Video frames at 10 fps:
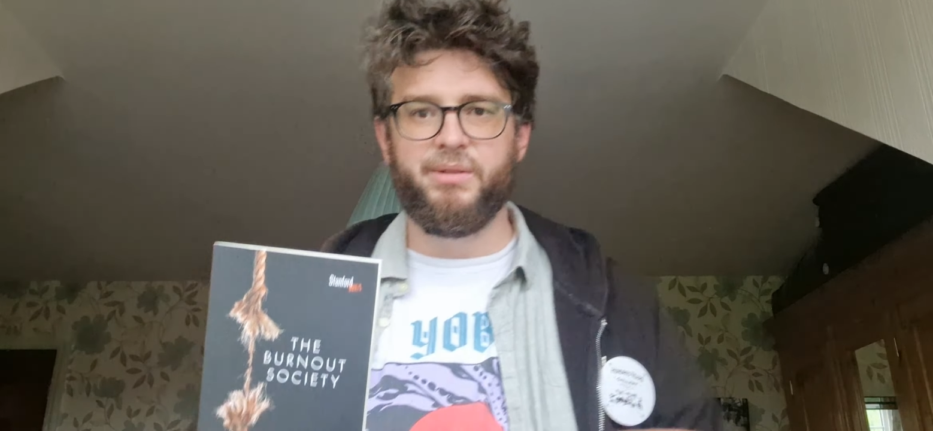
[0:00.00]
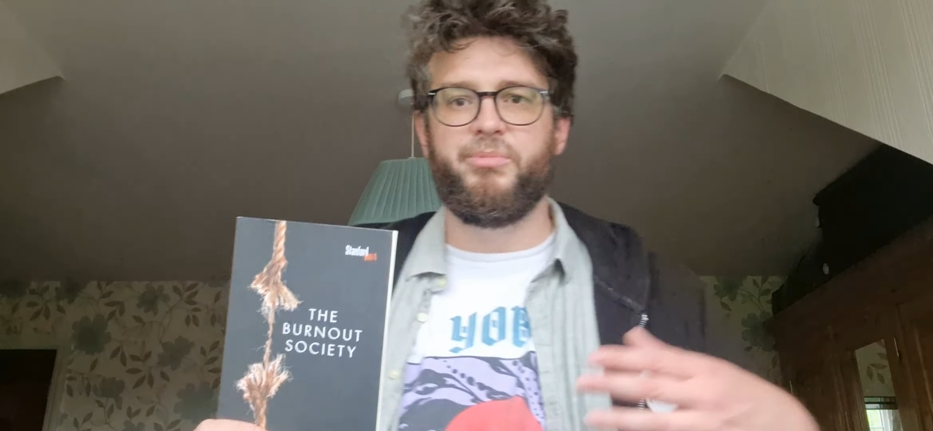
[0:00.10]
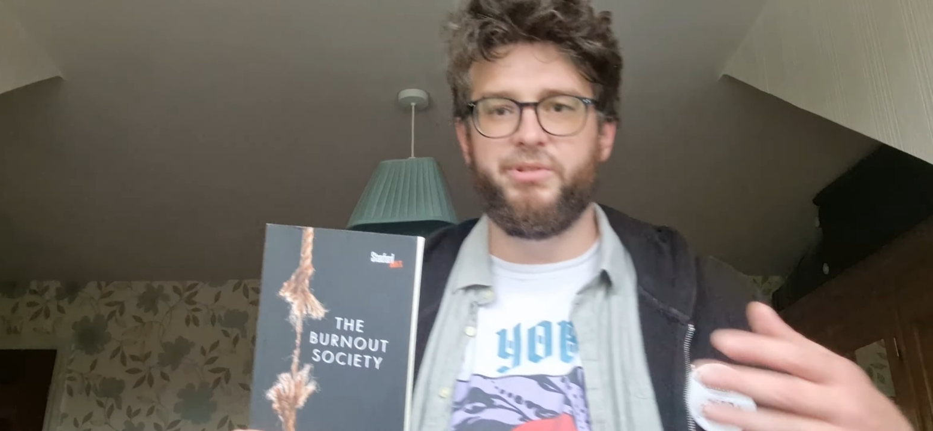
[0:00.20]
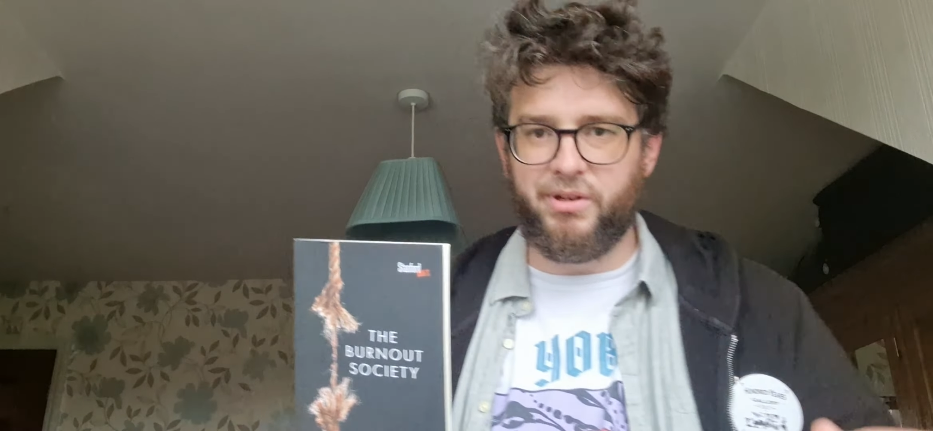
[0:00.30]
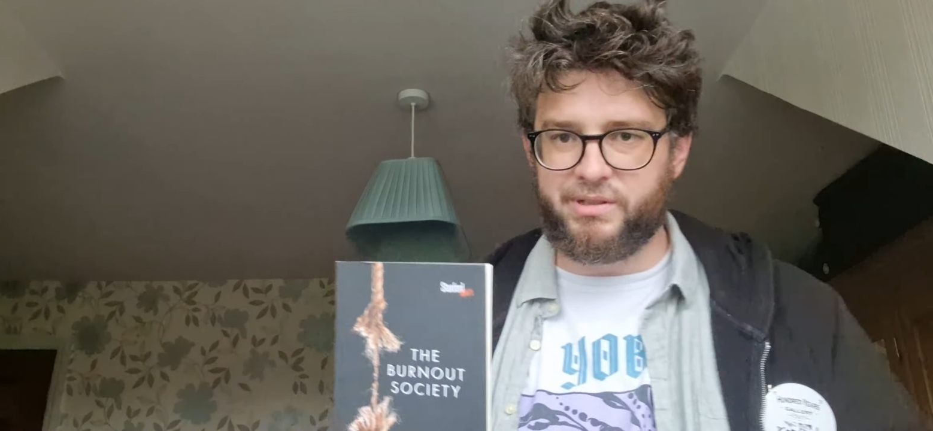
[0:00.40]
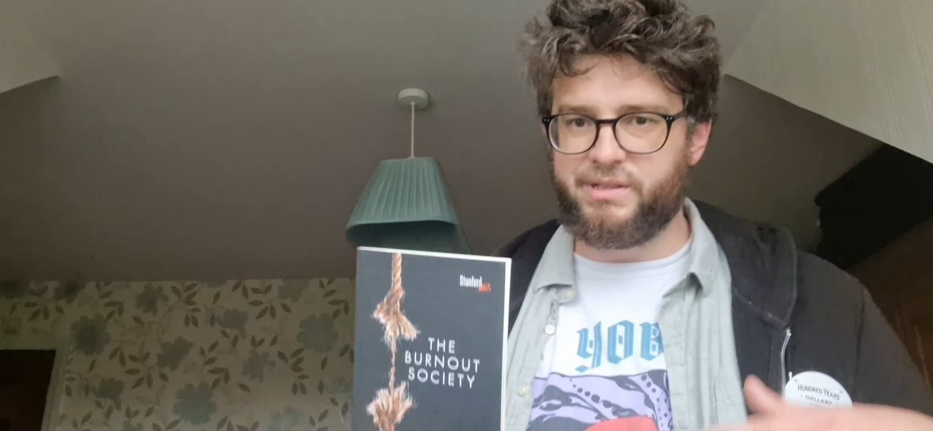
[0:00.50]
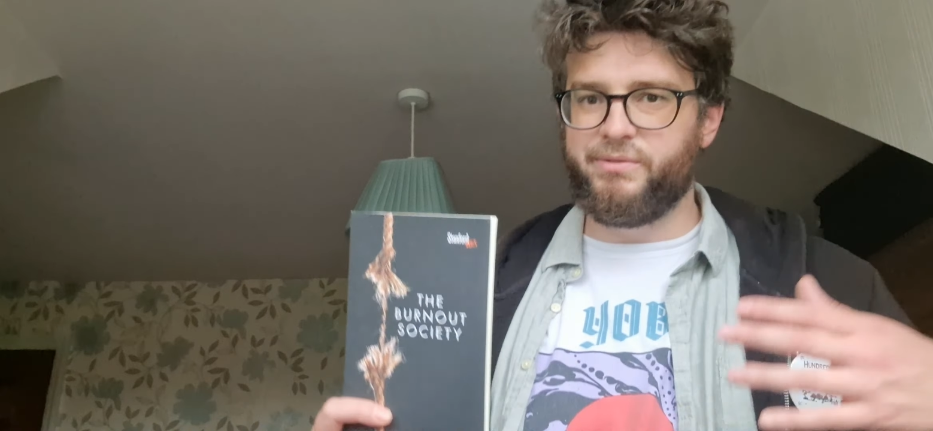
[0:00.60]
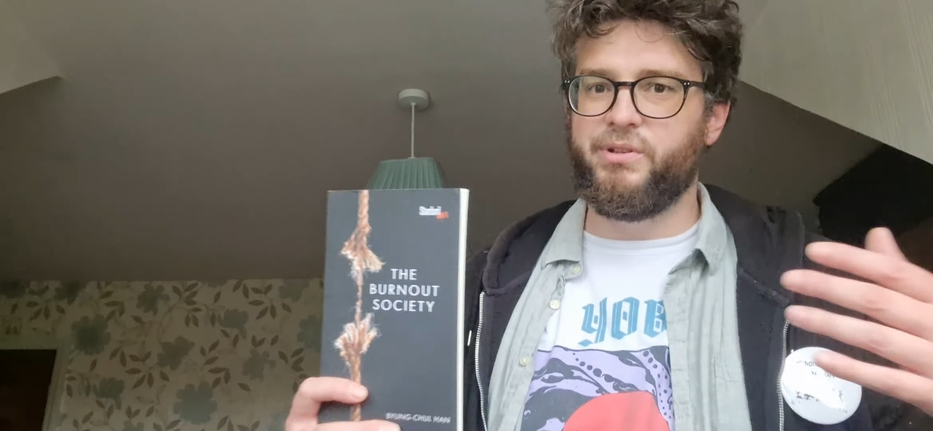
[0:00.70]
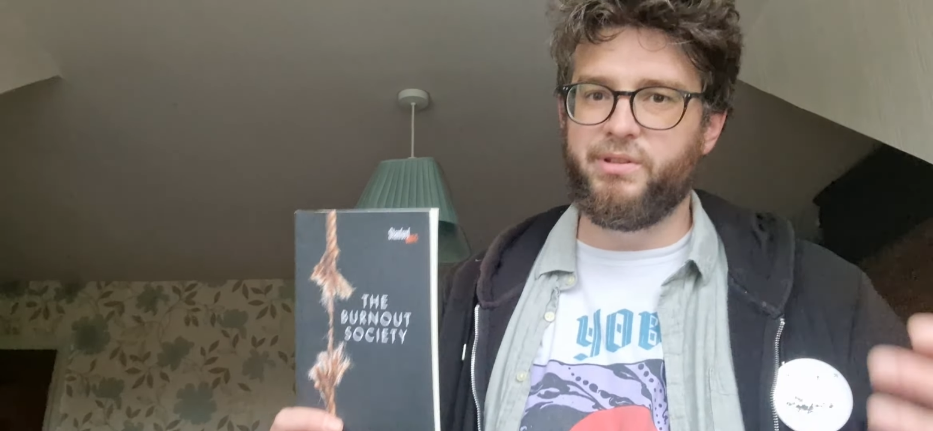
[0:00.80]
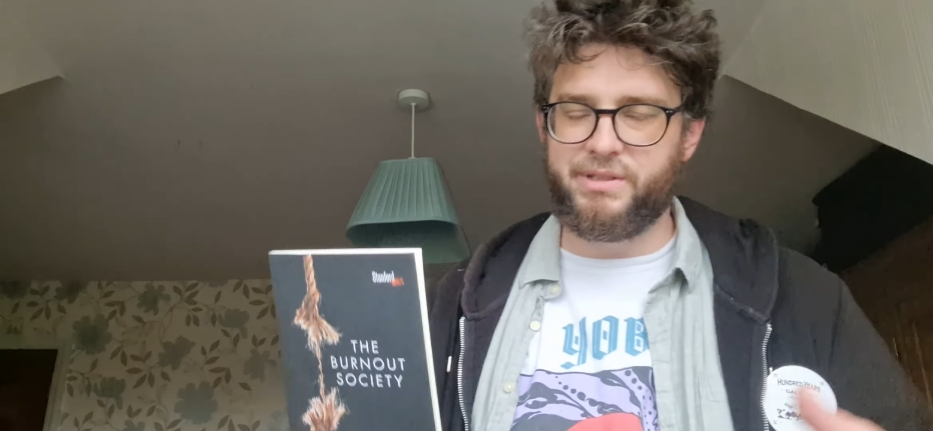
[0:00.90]

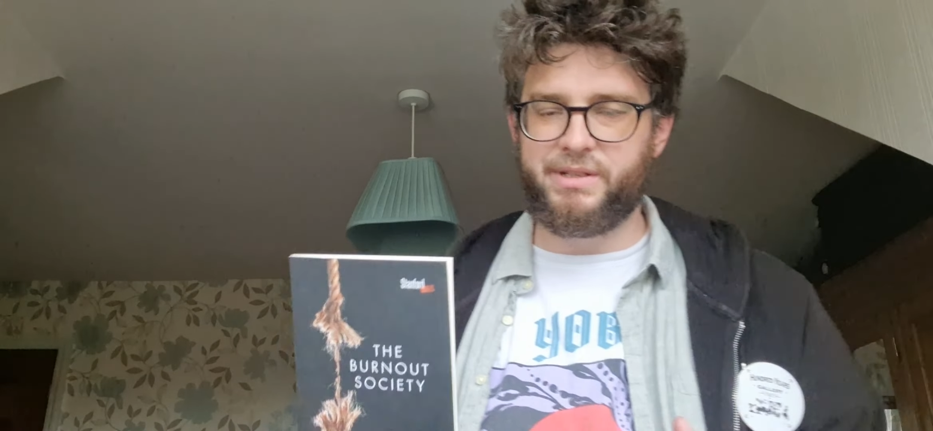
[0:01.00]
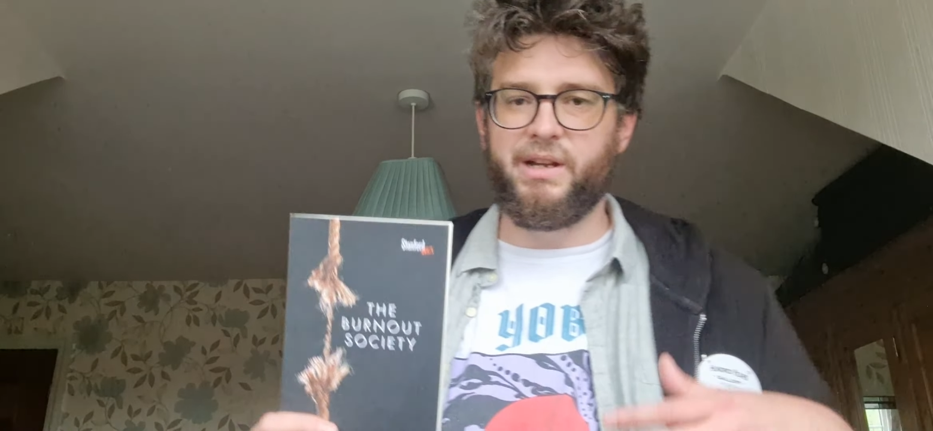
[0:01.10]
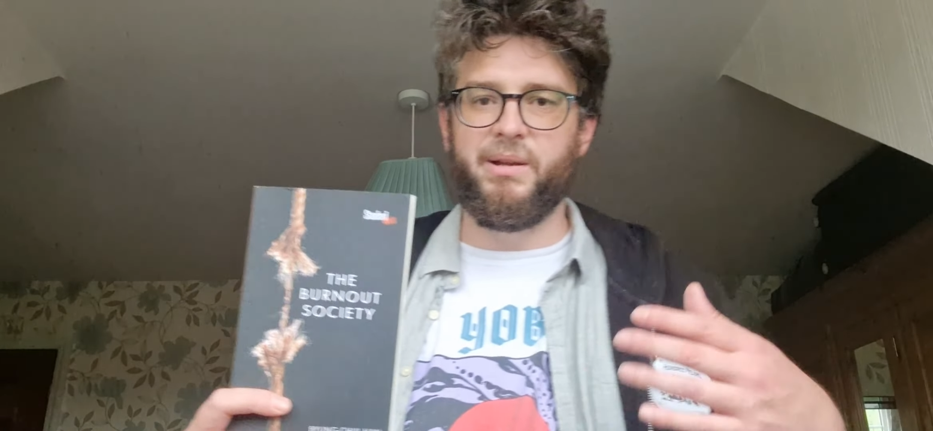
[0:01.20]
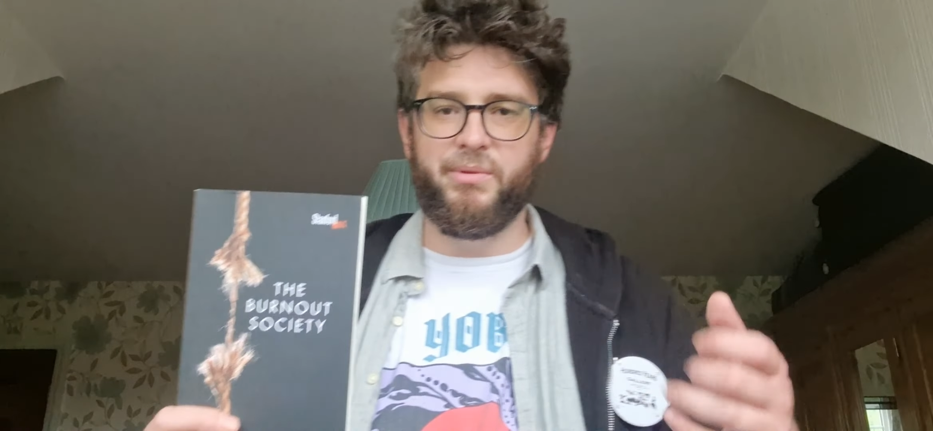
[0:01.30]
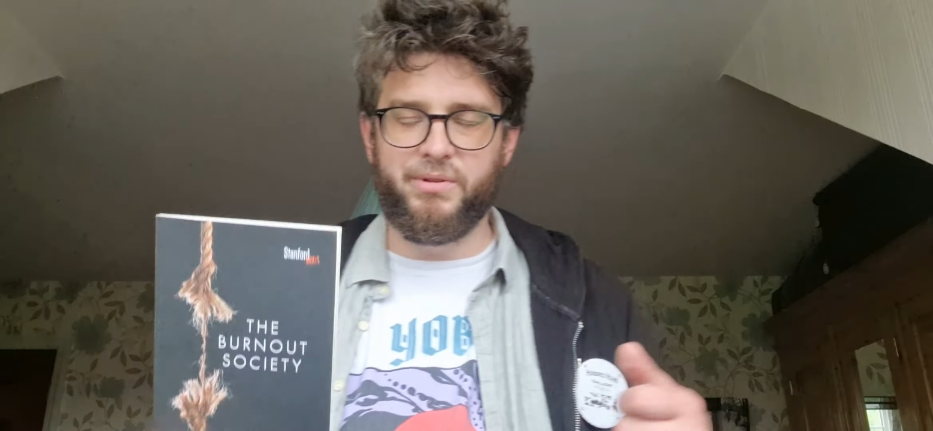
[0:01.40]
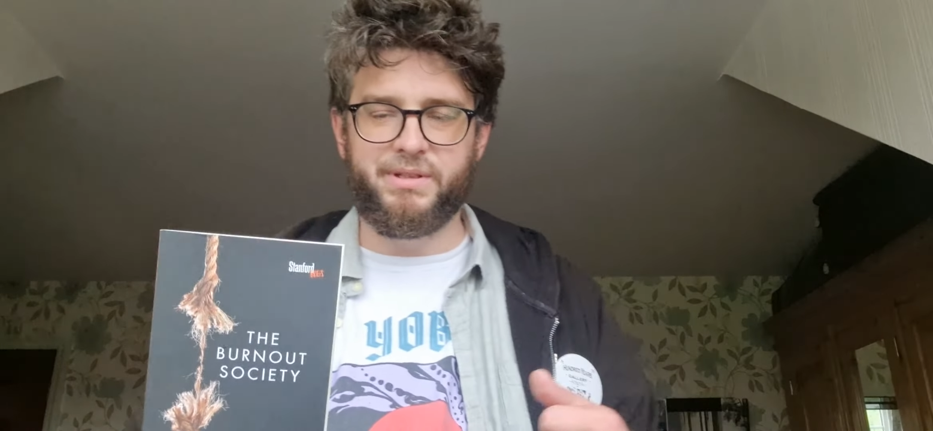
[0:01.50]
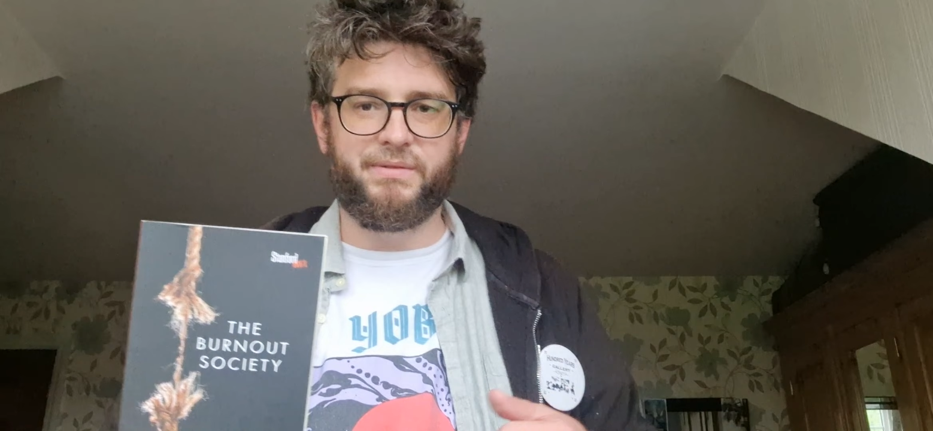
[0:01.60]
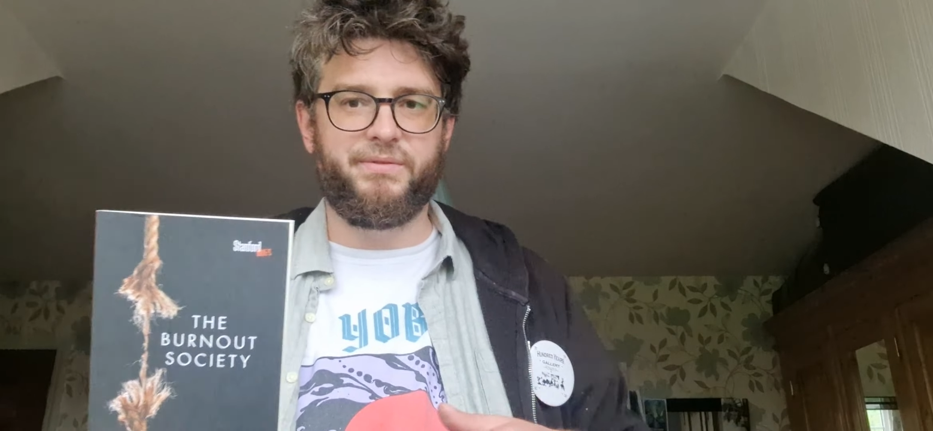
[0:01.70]
productive all the time we always have